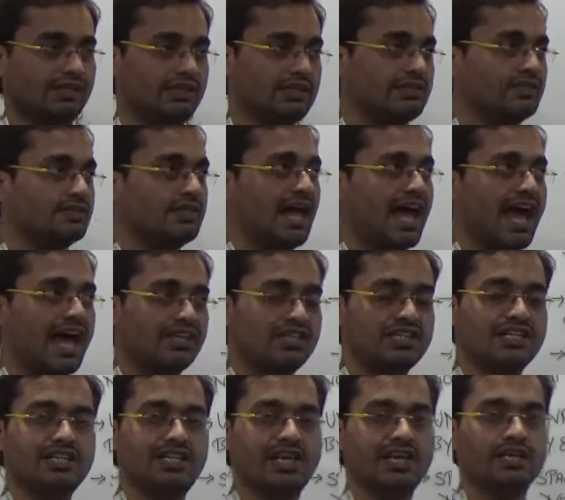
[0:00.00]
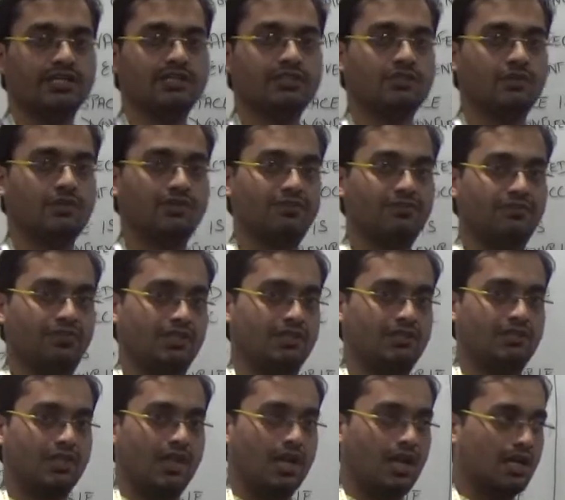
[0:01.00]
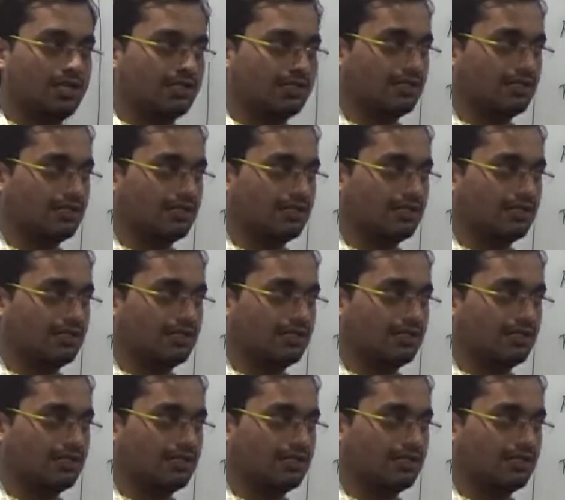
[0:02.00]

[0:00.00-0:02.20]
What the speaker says: This actually takes into reference